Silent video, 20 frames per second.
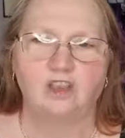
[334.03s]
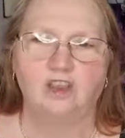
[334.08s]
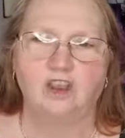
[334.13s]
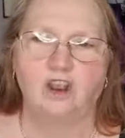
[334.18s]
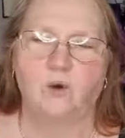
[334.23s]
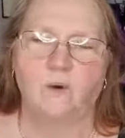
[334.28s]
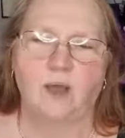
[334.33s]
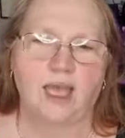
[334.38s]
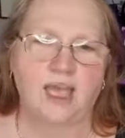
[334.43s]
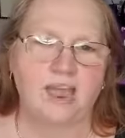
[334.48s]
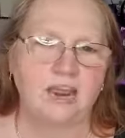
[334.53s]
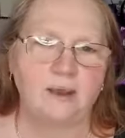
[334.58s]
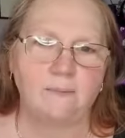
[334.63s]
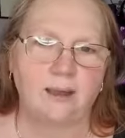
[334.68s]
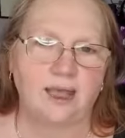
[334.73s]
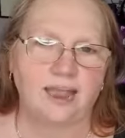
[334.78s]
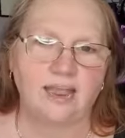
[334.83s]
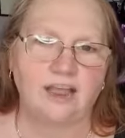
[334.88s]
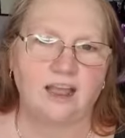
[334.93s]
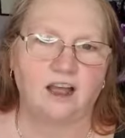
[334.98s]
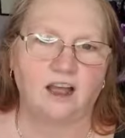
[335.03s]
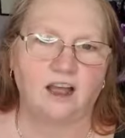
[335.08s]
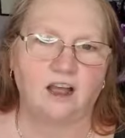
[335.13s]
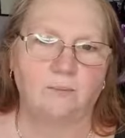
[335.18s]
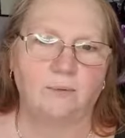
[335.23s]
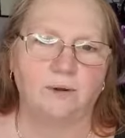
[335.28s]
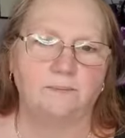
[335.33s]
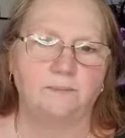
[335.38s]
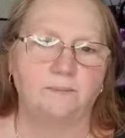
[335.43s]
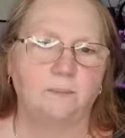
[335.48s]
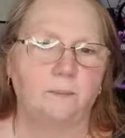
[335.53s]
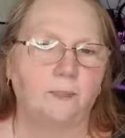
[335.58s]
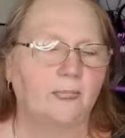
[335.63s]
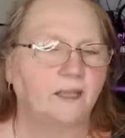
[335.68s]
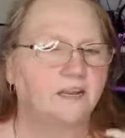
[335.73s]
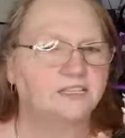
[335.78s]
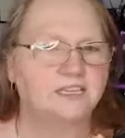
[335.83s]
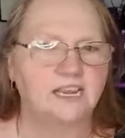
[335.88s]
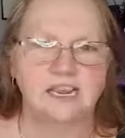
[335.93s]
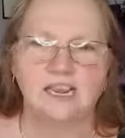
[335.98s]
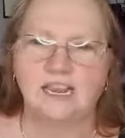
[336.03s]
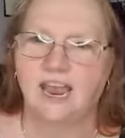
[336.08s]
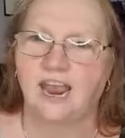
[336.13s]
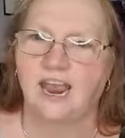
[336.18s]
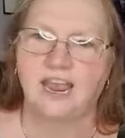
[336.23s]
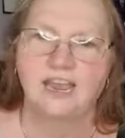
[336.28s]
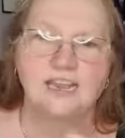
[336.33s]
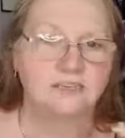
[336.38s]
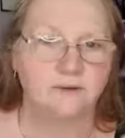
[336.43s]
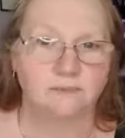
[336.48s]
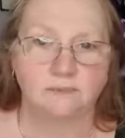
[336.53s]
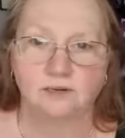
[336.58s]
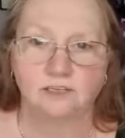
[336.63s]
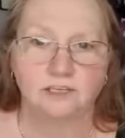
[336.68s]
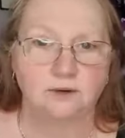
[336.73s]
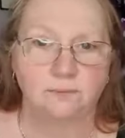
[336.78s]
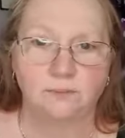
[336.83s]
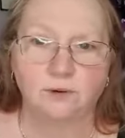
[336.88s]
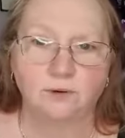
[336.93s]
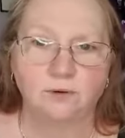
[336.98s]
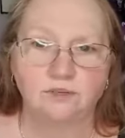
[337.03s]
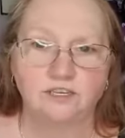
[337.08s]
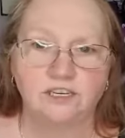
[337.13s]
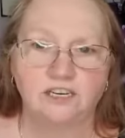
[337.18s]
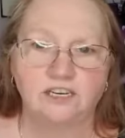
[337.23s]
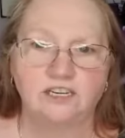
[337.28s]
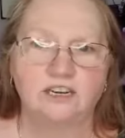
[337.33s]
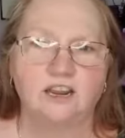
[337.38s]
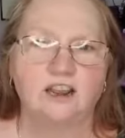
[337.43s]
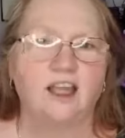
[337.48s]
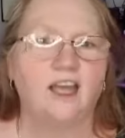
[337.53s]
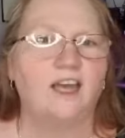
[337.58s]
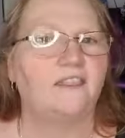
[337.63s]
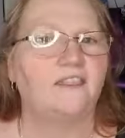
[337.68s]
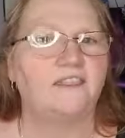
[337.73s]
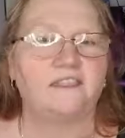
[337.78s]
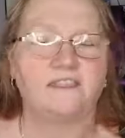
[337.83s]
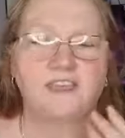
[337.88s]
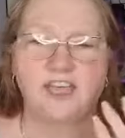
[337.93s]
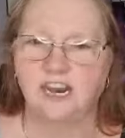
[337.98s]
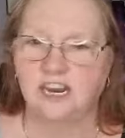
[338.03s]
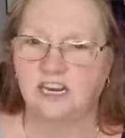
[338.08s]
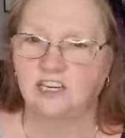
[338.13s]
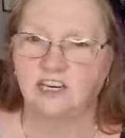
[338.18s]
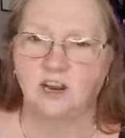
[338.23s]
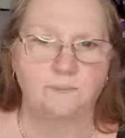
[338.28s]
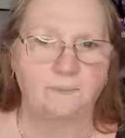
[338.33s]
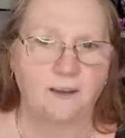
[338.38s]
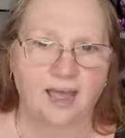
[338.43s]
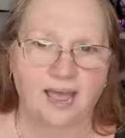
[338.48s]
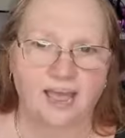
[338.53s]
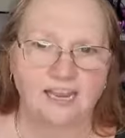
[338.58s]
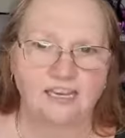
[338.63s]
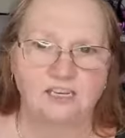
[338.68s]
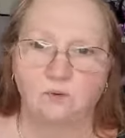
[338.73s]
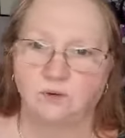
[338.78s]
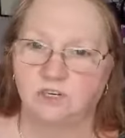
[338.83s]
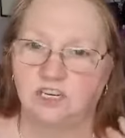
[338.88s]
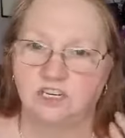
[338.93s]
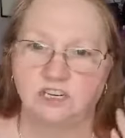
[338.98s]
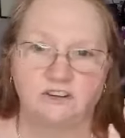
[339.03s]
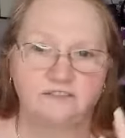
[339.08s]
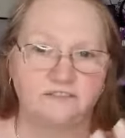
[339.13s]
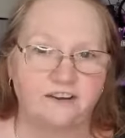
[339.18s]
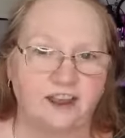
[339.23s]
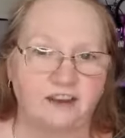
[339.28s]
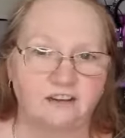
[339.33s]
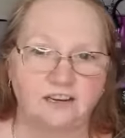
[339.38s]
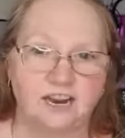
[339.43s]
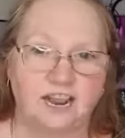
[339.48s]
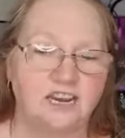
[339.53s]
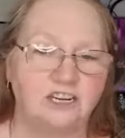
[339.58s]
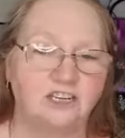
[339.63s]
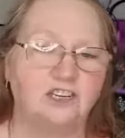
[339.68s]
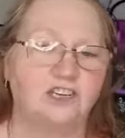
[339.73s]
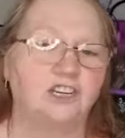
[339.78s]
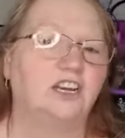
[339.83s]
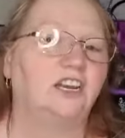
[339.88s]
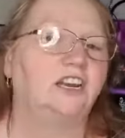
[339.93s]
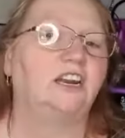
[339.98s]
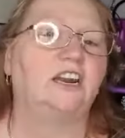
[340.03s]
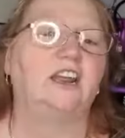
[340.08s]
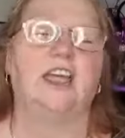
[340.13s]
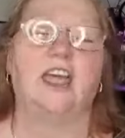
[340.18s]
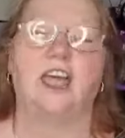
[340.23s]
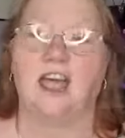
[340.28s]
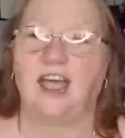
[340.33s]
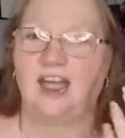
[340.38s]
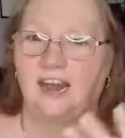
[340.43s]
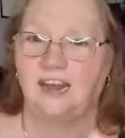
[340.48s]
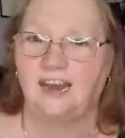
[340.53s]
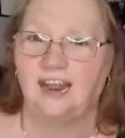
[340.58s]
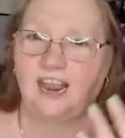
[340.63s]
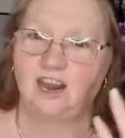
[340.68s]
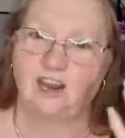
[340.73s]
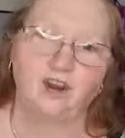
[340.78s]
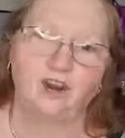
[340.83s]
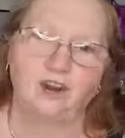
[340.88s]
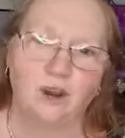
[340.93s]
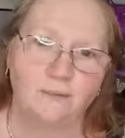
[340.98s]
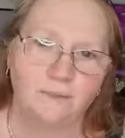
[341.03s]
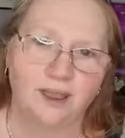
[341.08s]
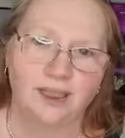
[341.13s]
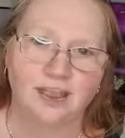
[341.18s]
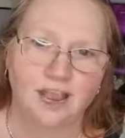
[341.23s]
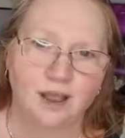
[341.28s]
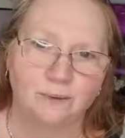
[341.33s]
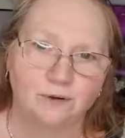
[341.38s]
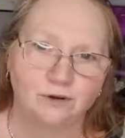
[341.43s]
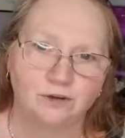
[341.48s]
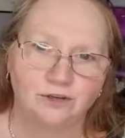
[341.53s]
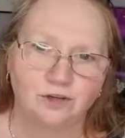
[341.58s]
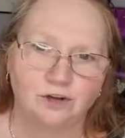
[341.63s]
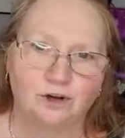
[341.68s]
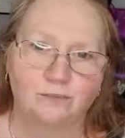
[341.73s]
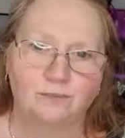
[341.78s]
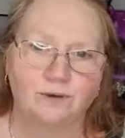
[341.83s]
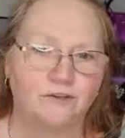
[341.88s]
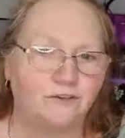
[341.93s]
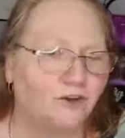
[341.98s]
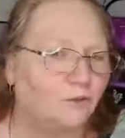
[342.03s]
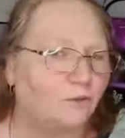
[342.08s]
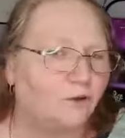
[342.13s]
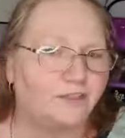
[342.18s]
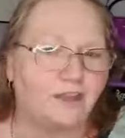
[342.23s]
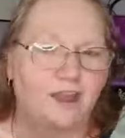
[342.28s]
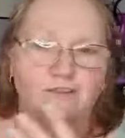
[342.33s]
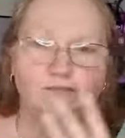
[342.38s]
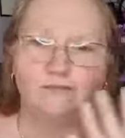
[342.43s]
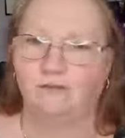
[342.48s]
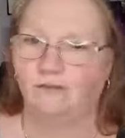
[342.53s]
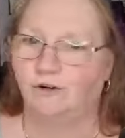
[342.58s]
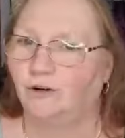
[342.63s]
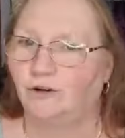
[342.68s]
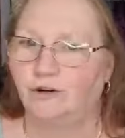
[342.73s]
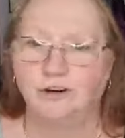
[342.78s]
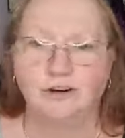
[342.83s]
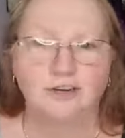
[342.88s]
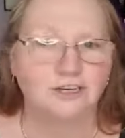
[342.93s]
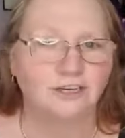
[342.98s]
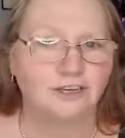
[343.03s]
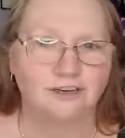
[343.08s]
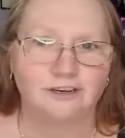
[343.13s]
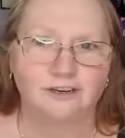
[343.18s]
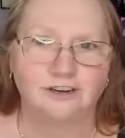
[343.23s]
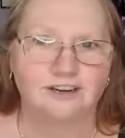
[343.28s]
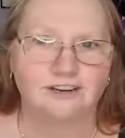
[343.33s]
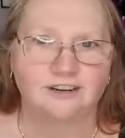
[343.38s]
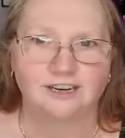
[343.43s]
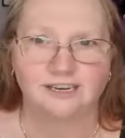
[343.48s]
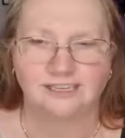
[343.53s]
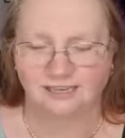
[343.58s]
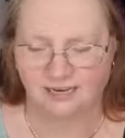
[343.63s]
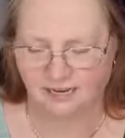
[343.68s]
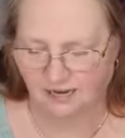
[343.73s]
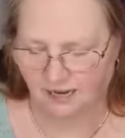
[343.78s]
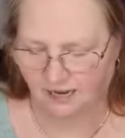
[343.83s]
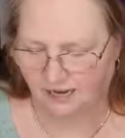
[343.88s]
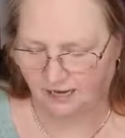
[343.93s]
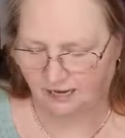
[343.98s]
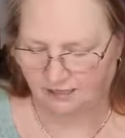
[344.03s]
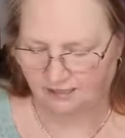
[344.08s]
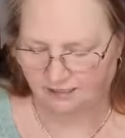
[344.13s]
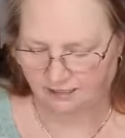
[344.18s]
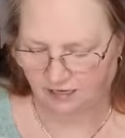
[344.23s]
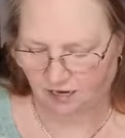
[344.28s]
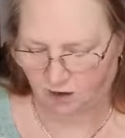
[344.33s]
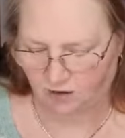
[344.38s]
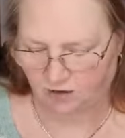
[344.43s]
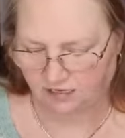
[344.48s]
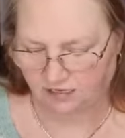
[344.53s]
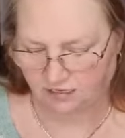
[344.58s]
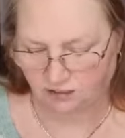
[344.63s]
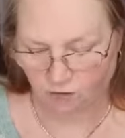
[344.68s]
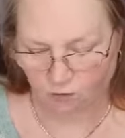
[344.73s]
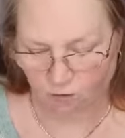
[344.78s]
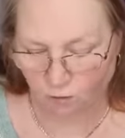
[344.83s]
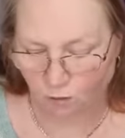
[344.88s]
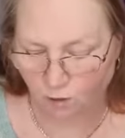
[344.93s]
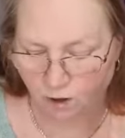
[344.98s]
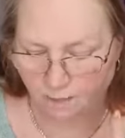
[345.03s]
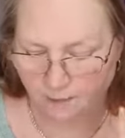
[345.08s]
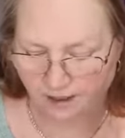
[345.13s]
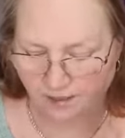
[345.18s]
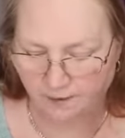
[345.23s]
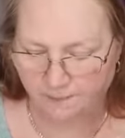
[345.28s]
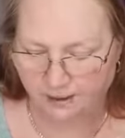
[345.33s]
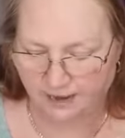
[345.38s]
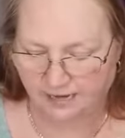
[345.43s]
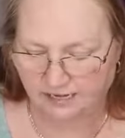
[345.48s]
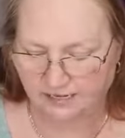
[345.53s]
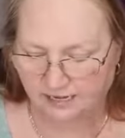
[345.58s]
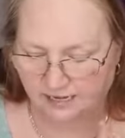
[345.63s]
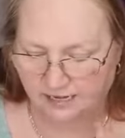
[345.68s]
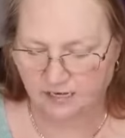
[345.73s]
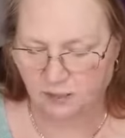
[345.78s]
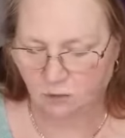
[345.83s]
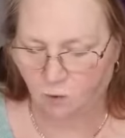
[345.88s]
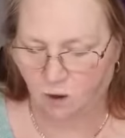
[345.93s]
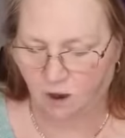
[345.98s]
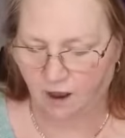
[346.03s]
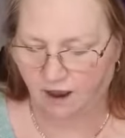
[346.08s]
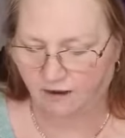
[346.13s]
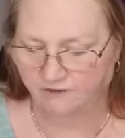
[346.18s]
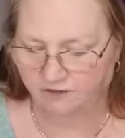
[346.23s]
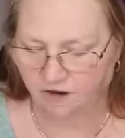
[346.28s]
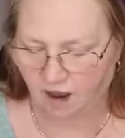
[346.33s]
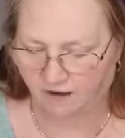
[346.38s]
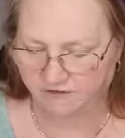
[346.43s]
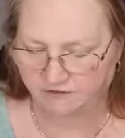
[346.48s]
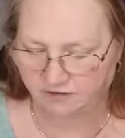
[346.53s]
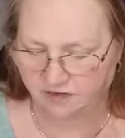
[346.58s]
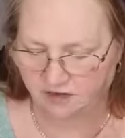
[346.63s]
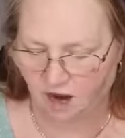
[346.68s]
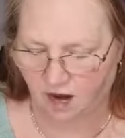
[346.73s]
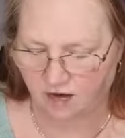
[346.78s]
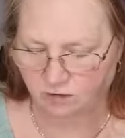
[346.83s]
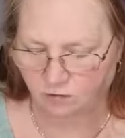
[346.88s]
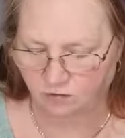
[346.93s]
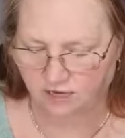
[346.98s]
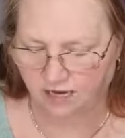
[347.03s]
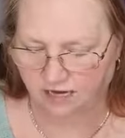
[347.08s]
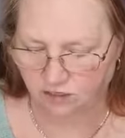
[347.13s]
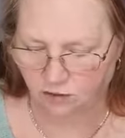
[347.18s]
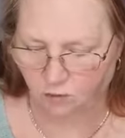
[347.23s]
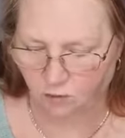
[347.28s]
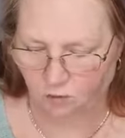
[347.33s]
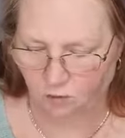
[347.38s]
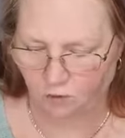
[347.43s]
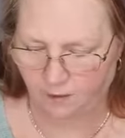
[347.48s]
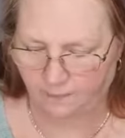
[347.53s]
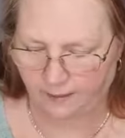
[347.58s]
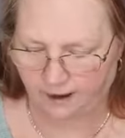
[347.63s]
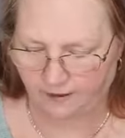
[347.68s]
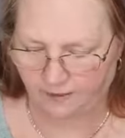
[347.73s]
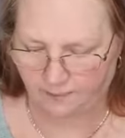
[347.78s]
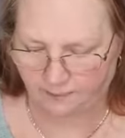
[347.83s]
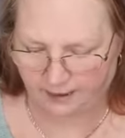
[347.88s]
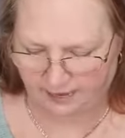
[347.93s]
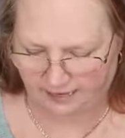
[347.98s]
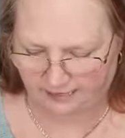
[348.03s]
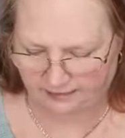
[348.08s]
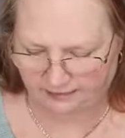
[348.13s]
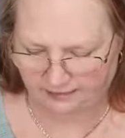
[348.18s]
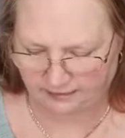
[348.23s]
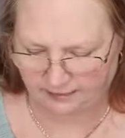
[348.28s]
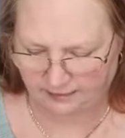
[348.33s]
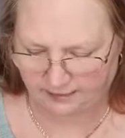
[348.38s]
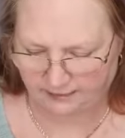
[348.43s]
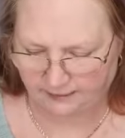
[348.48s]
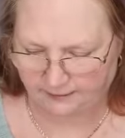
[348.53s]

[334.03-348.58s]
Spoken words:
You know, any makeup, skincare is the most important, then it's your base, which is your foundation, and then your makeup on top if you want that flawless look, guys. So this is all about the base. So this is why I've titled this All About the Base.